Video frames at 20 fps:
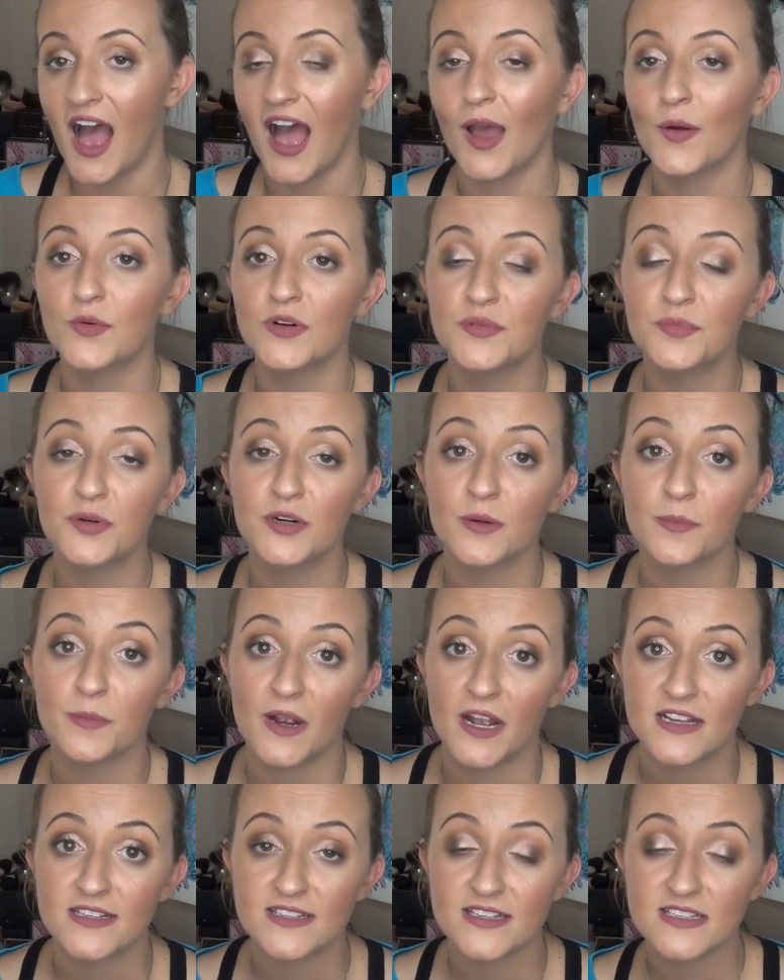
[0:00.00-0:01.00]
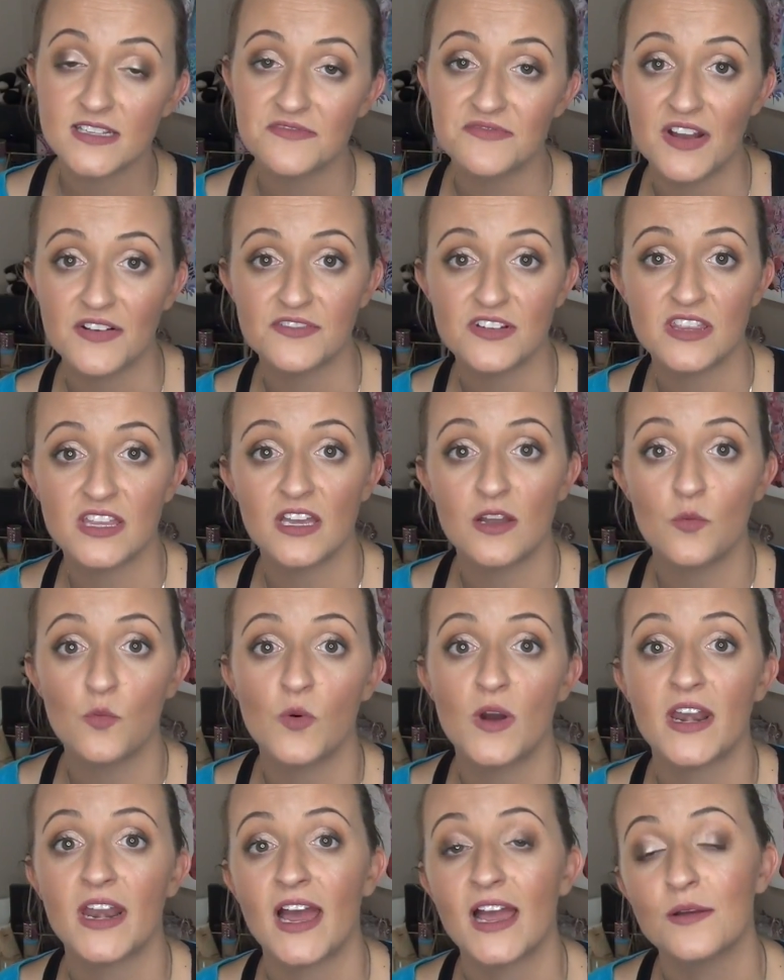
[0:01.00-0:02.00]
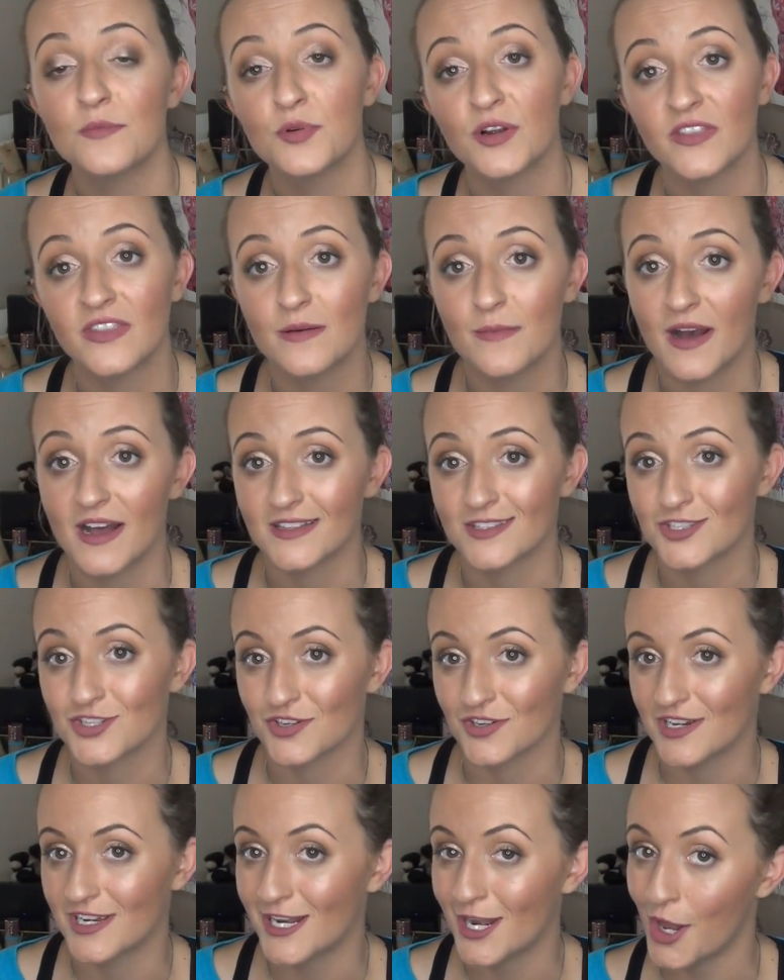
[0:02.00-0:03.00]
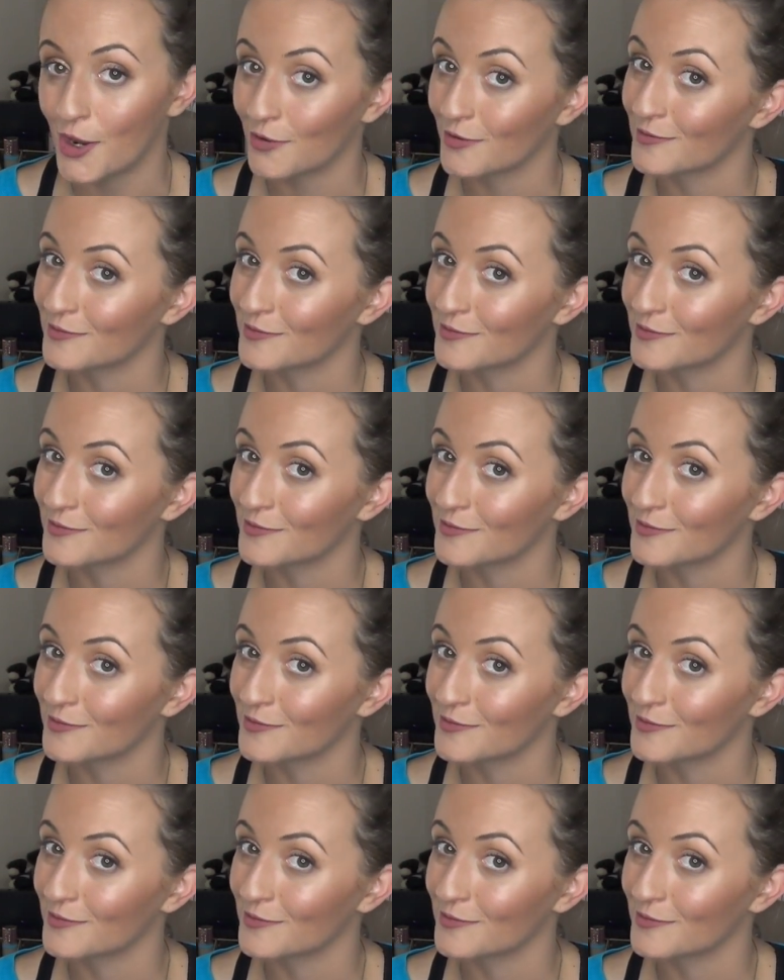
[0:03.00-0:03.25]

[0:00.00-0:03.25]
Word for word: I will put prices of everything when I bring them on screen